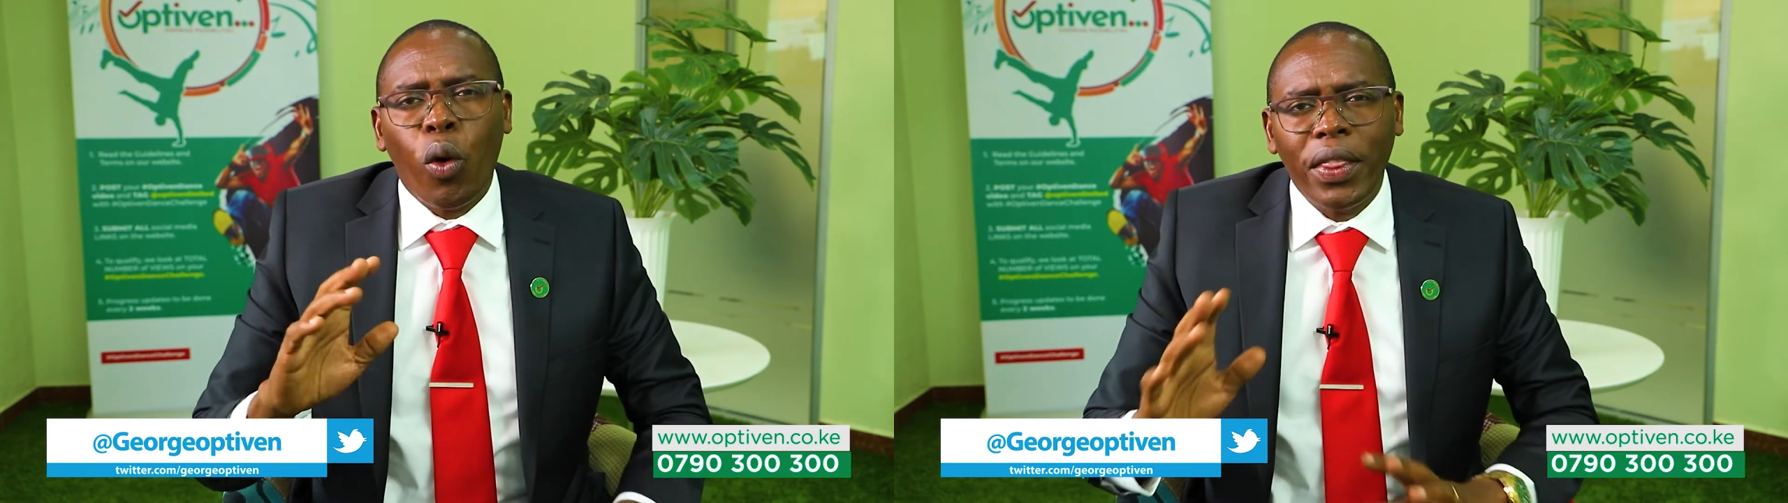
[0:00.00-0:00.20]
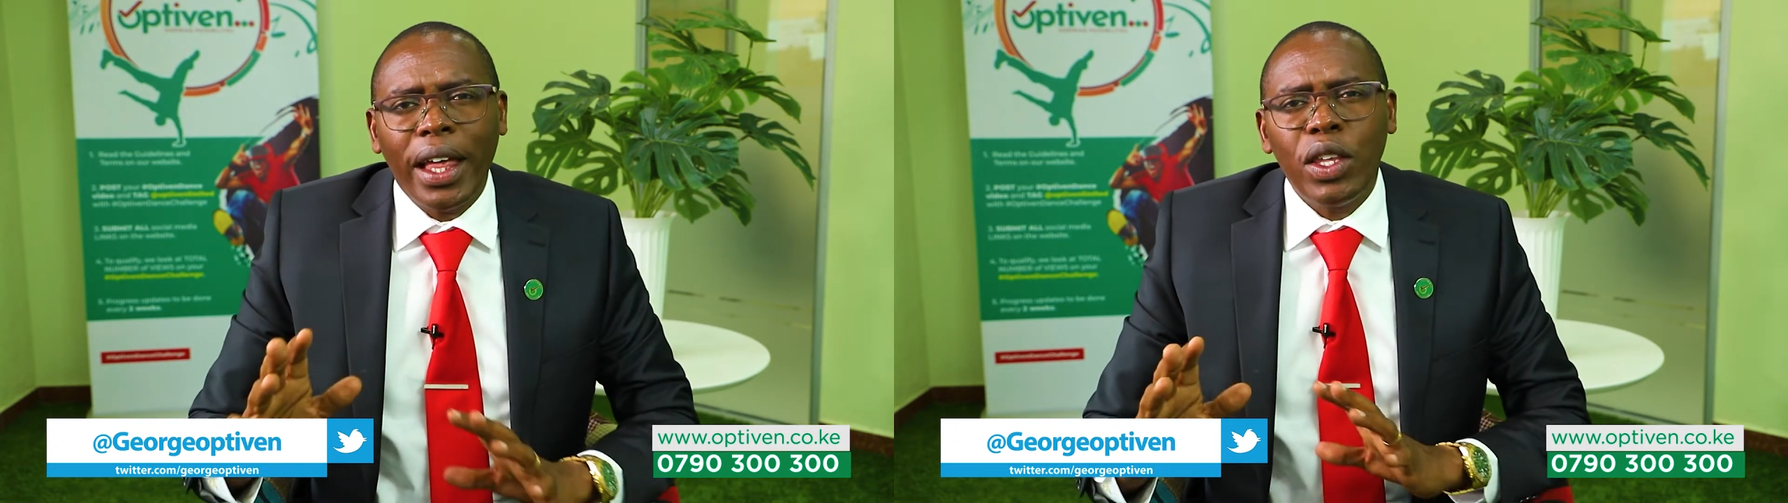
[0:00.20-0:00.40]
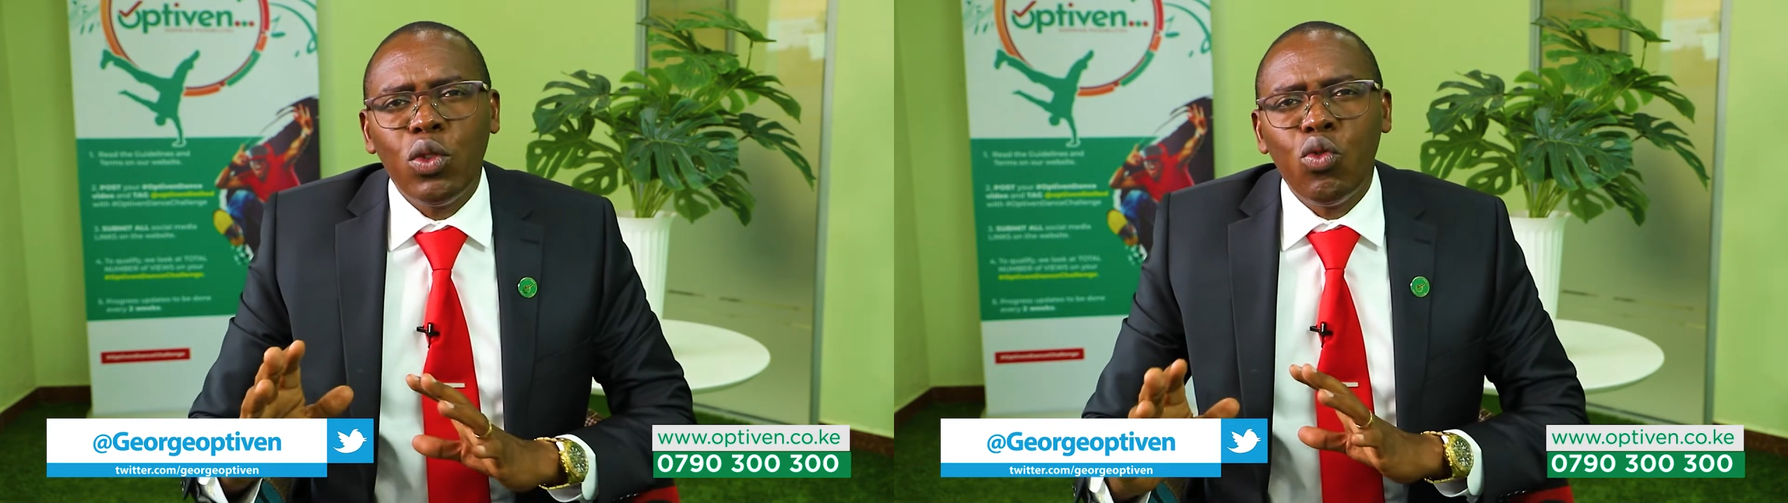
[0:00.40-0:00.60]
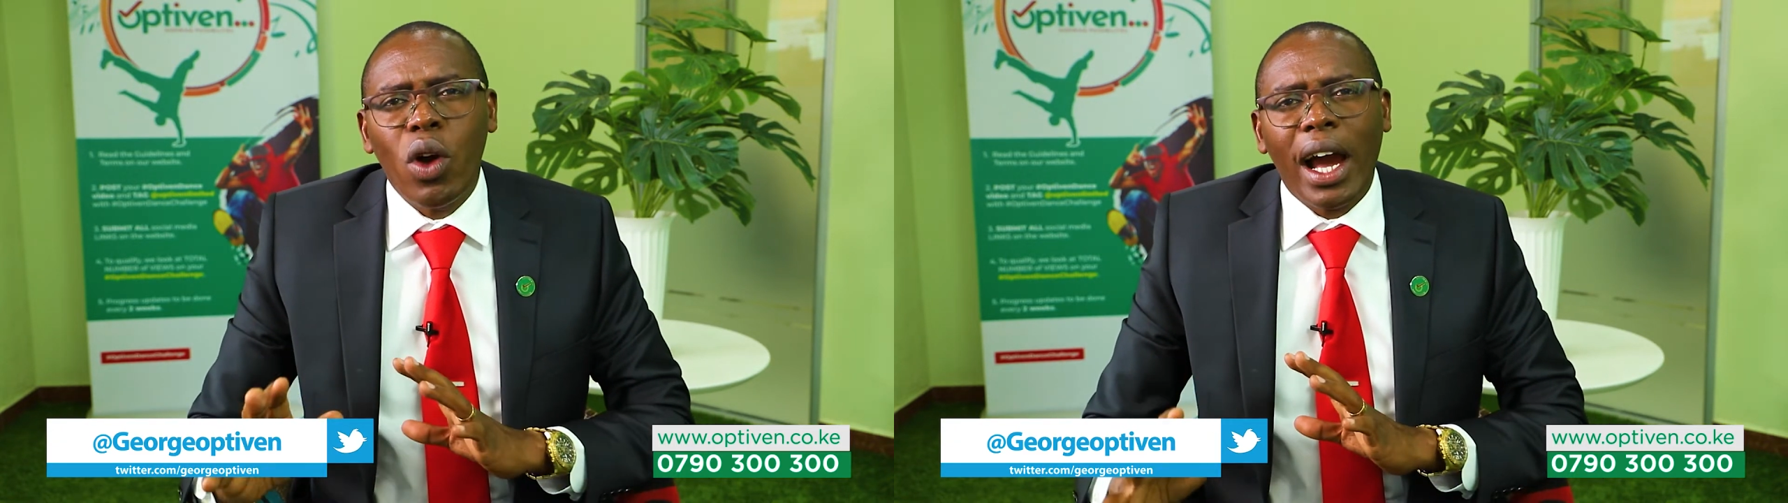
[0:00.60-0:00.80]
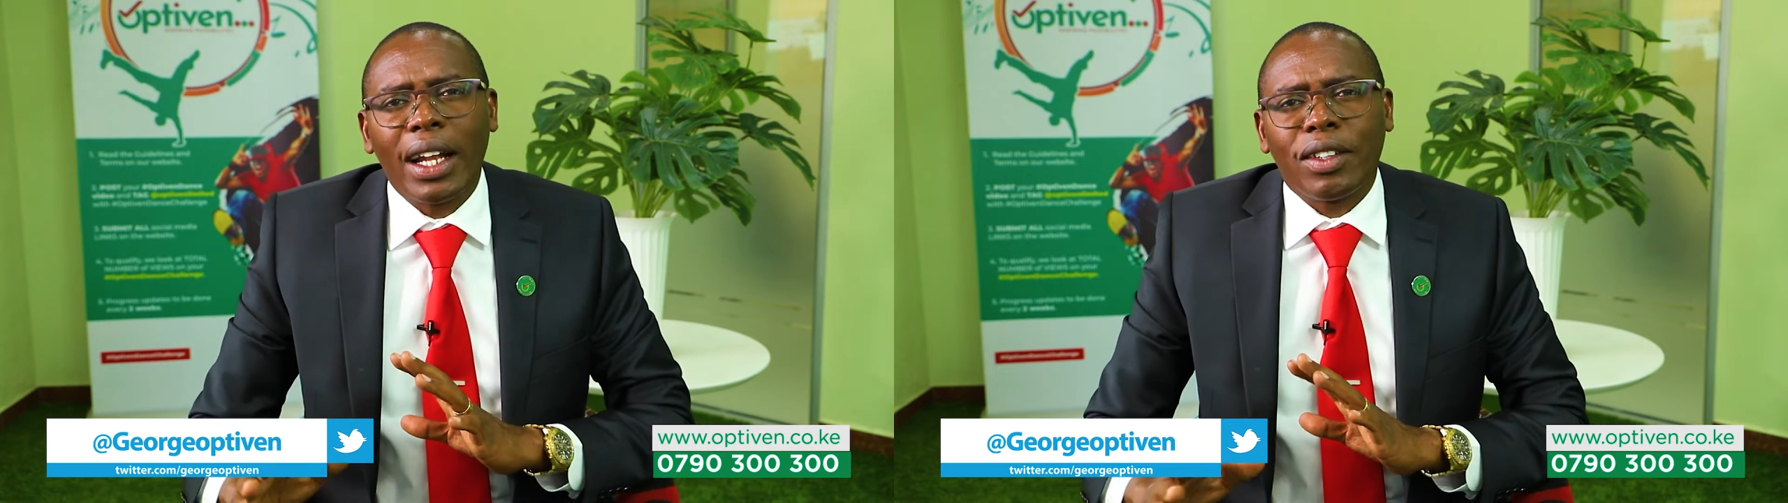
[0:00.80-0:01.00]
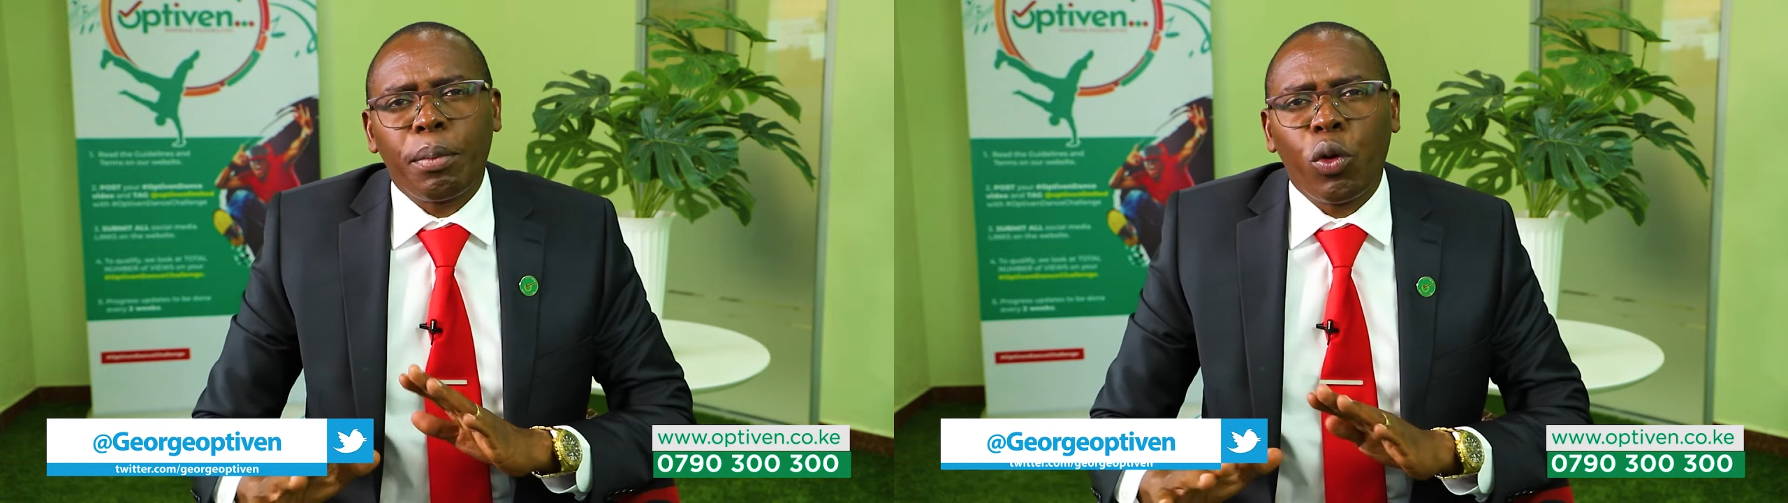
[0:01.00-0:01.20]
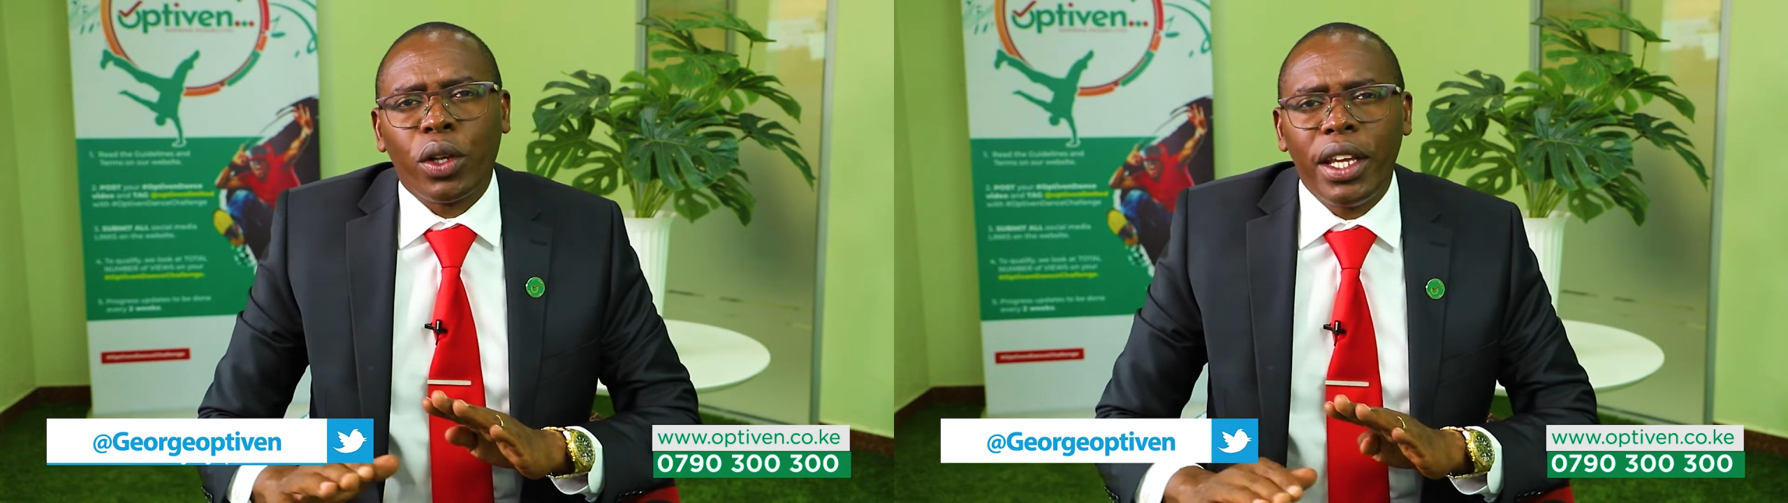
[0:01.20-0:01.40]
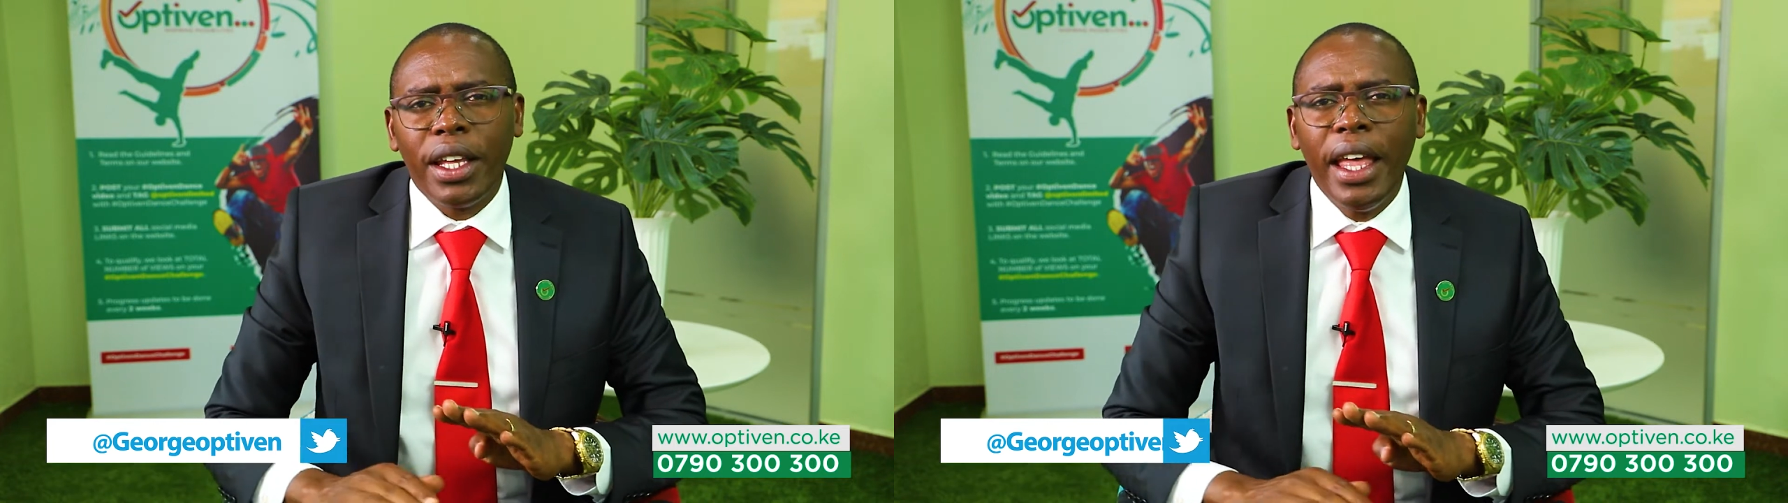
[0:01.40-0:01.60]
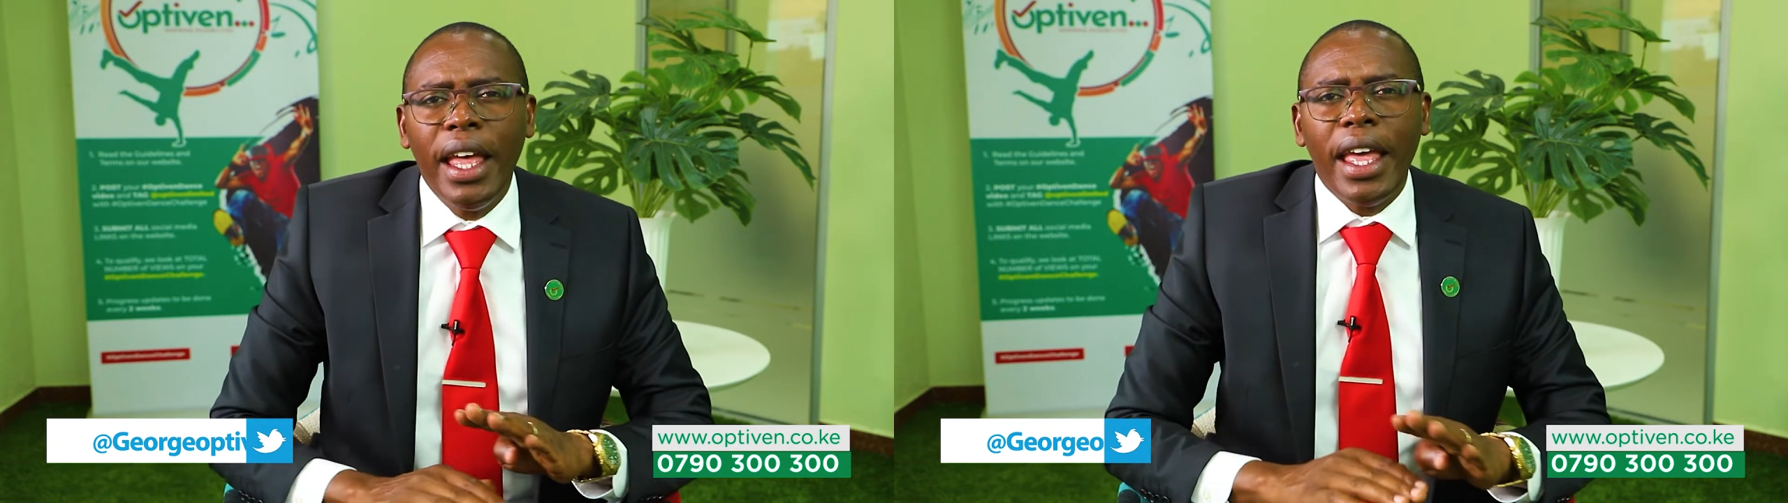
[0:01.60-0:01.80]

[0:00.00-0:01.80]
Whether you are supporting